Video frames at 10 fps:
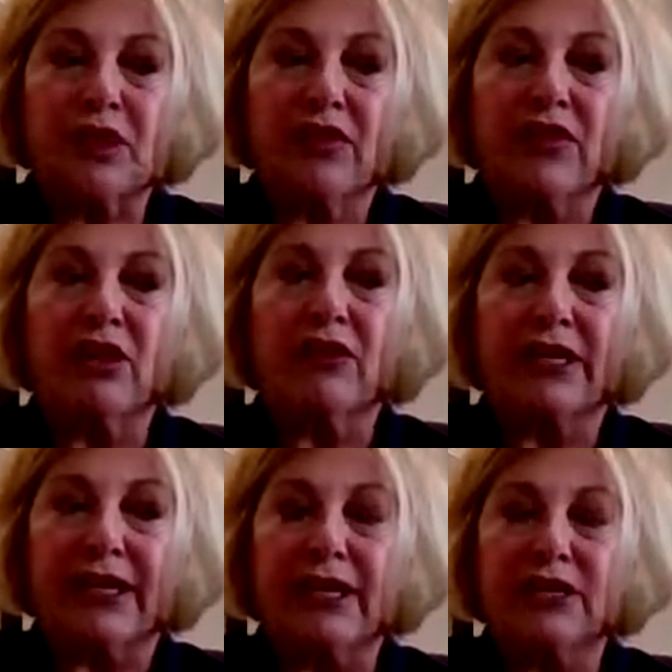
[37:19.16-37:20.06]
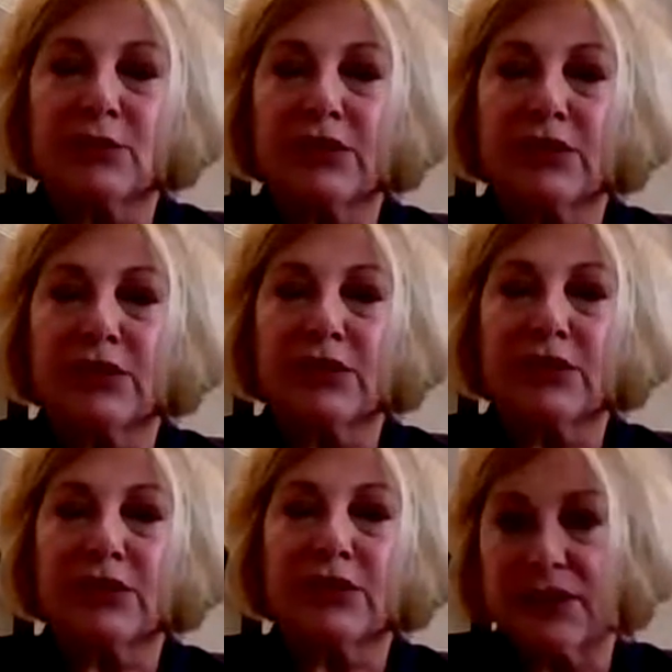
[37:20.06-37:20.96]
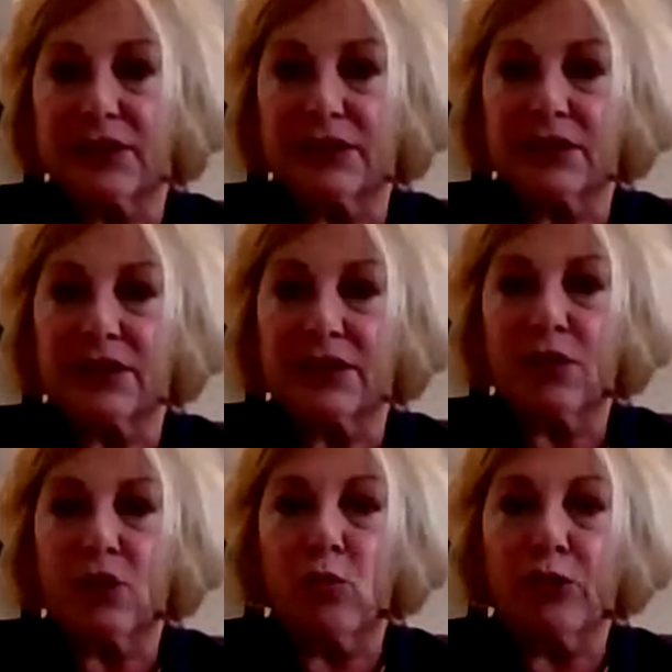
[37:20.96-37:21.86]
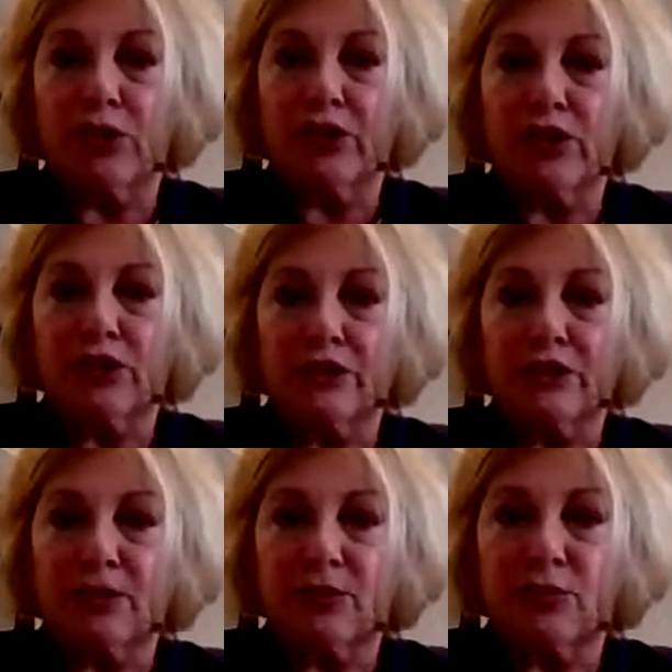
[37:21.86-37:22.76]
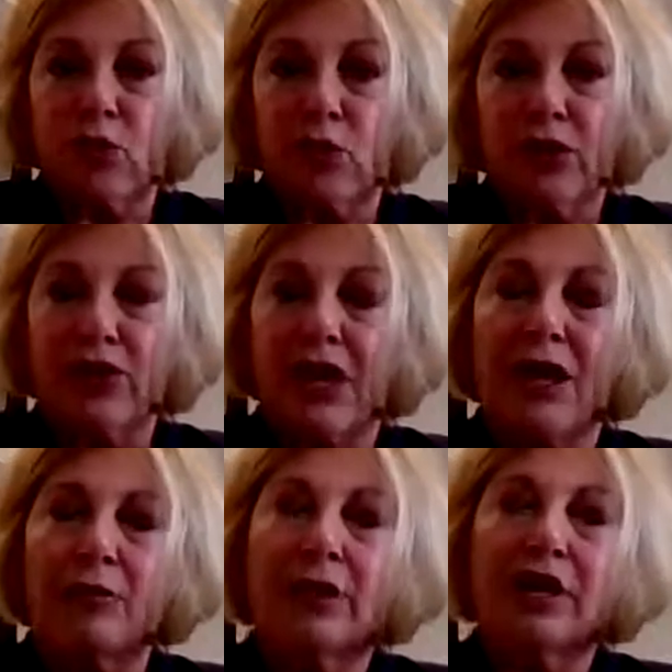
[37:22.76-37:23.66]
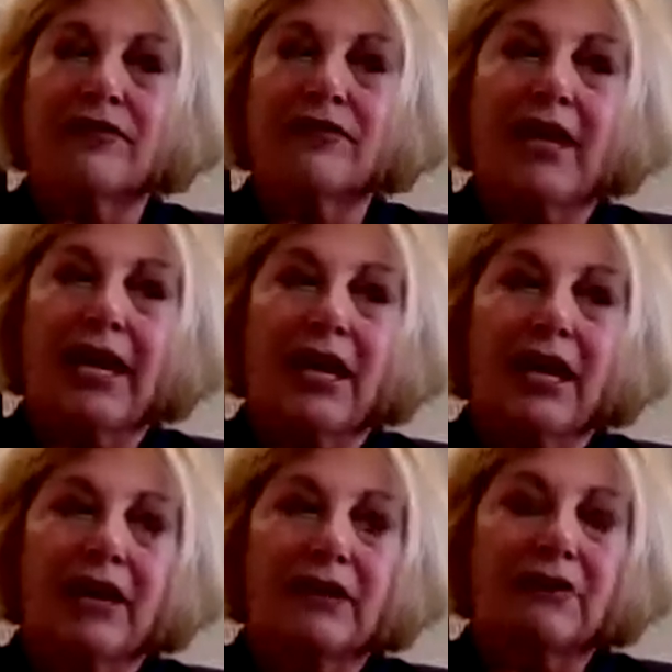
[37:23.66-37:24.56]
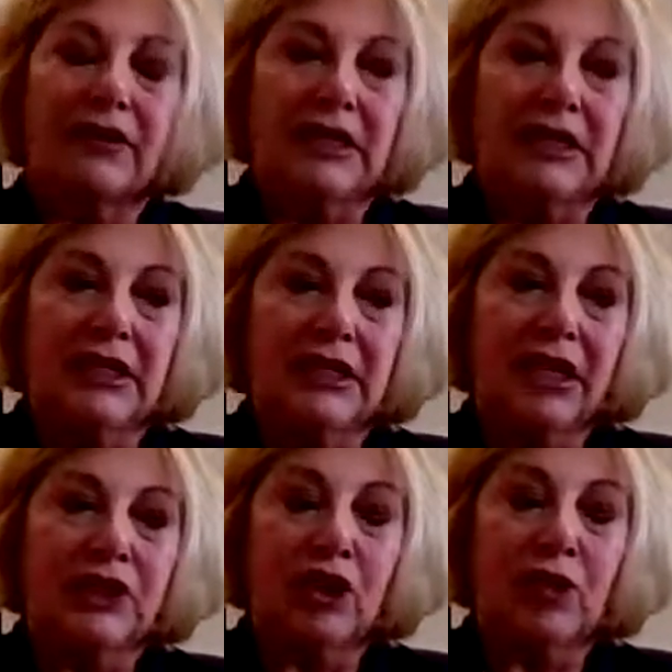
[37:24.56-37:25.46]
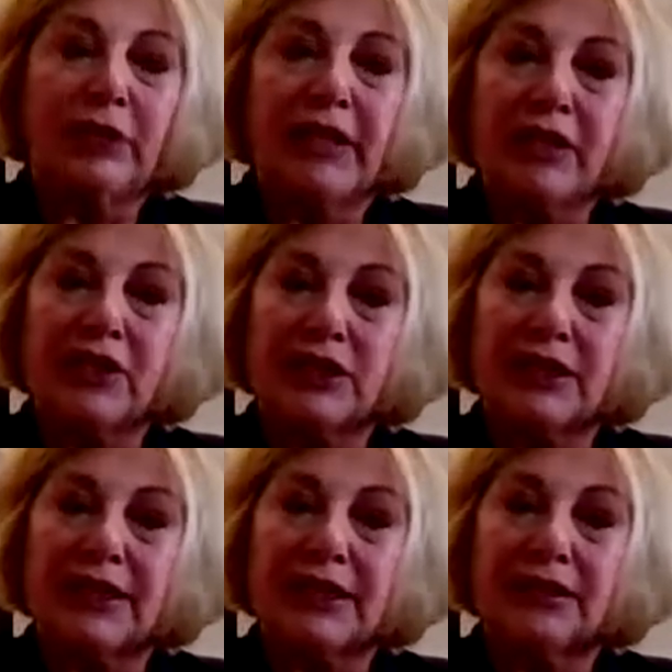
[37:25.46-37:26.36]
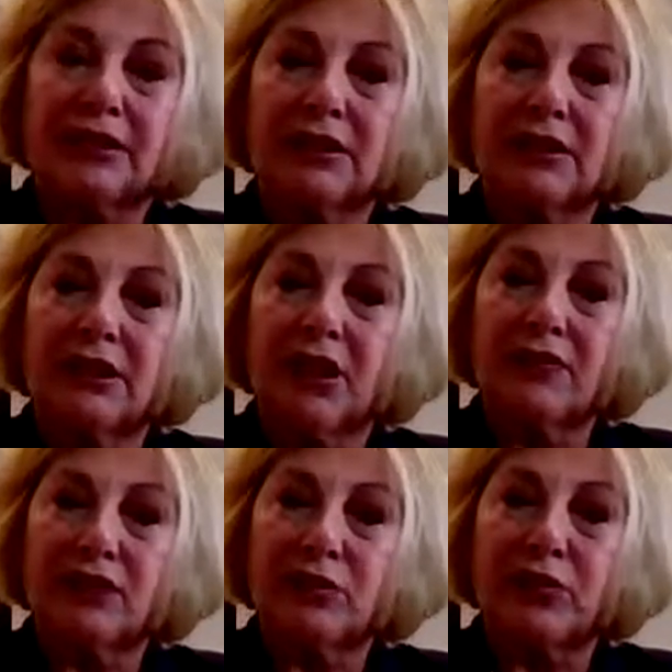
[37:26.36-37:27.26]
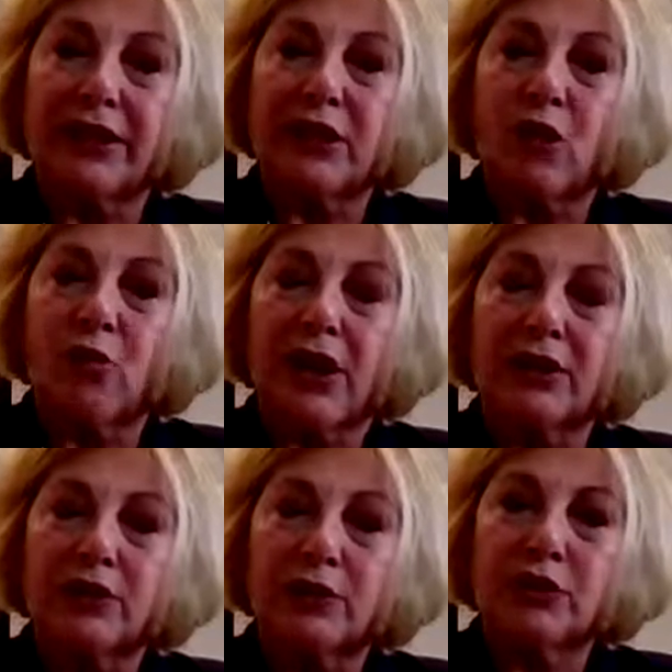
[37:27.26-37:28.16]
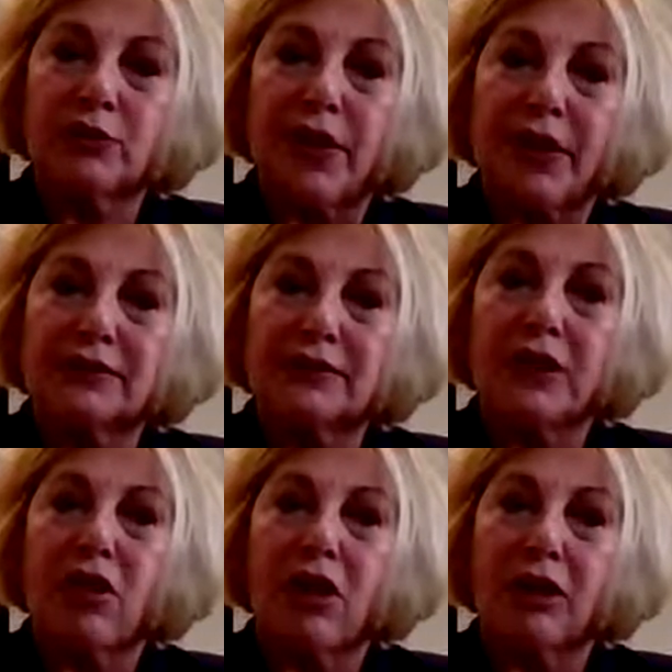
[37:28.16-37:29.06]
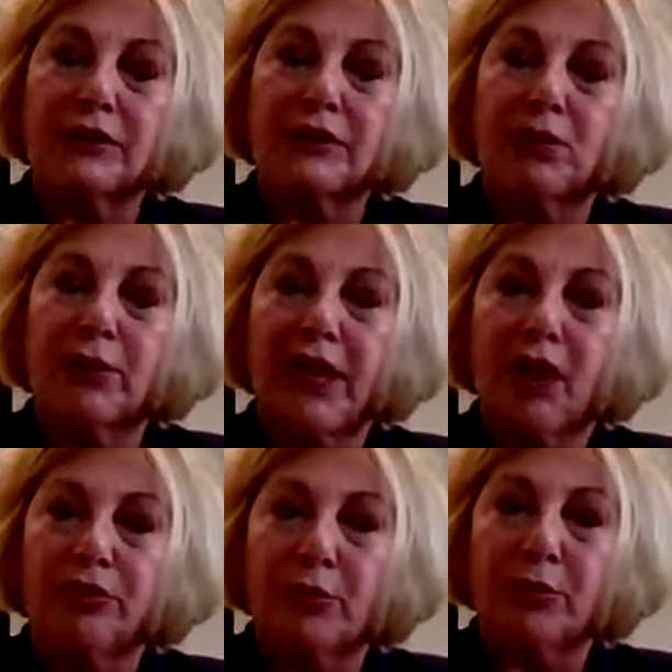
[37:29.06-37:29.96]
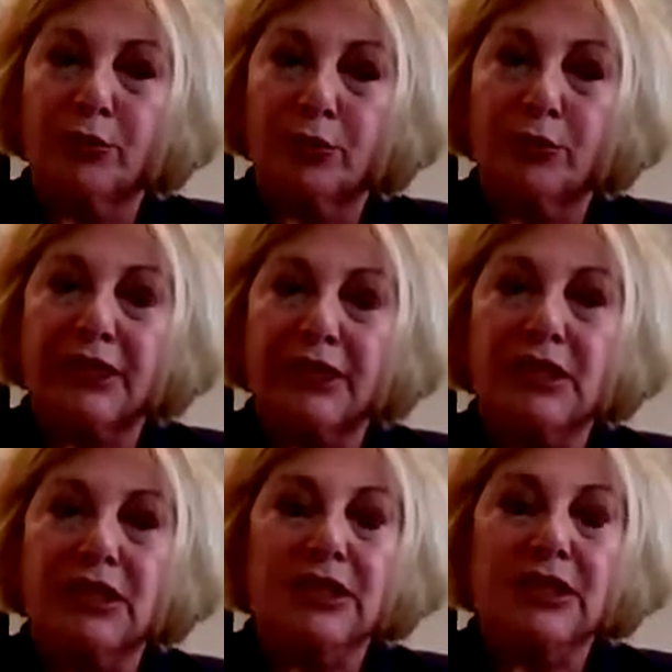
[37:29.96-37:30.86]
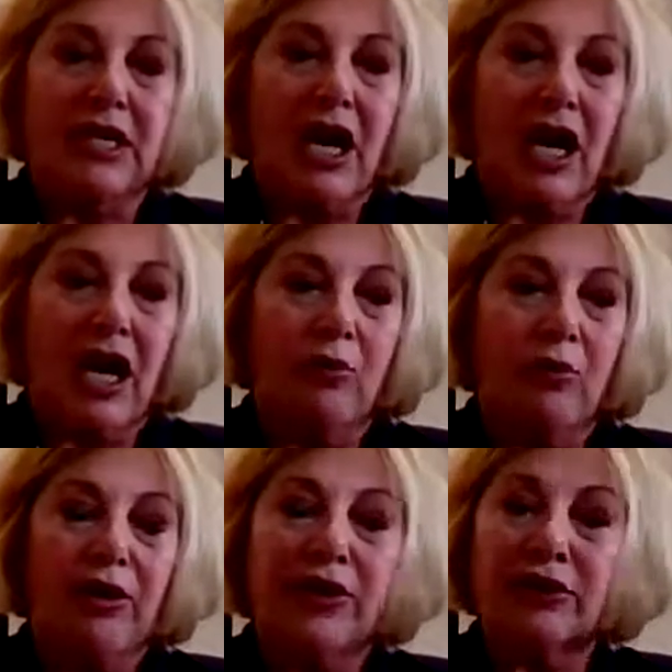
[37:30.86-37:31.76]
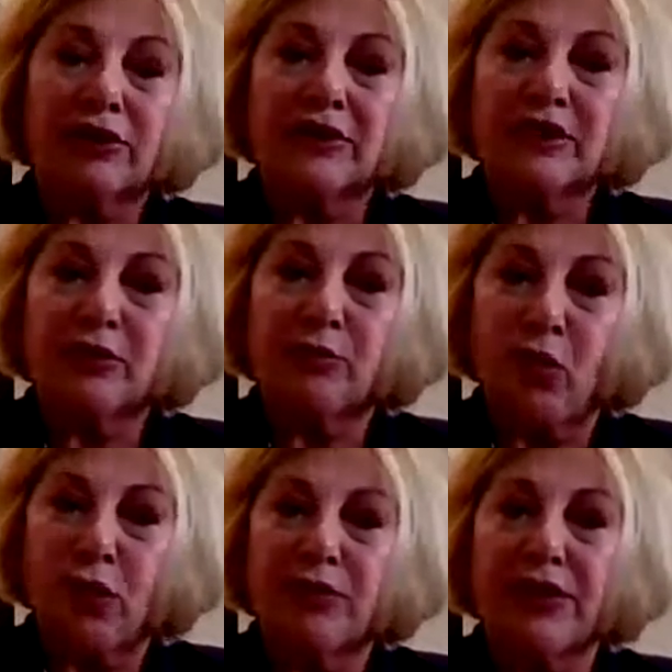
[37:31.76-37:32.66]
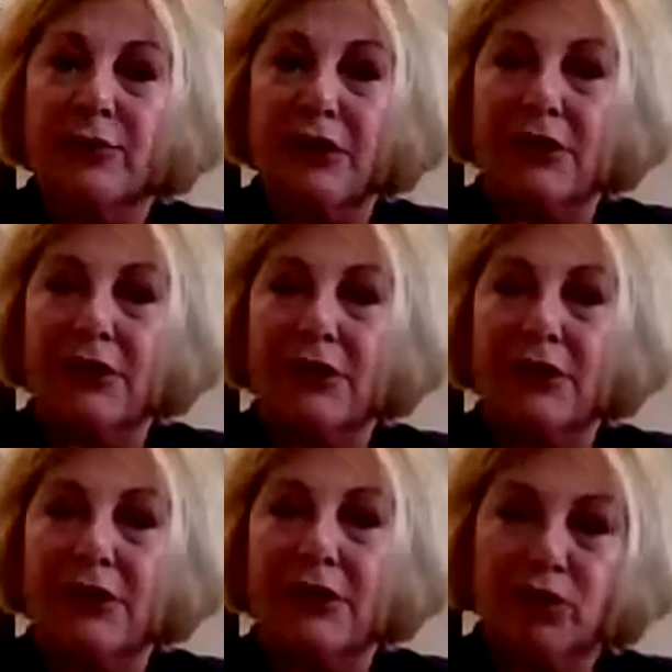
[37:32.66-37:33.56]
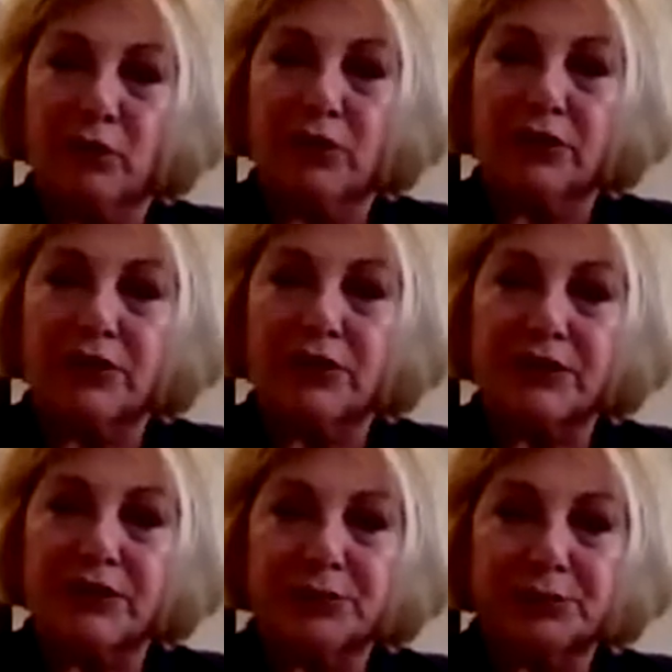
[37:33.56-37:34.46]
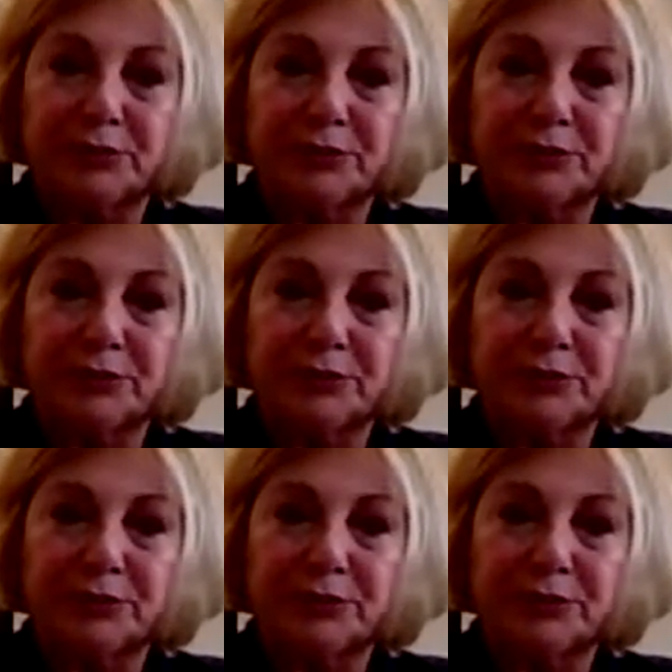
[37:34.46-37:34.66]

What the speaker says: their needs with our services. We're there to support them. If they have a termination that's a little uncomfortable, they don't want to address, they call us and we help them through it. We're there to support them, not to tell them how to run their business.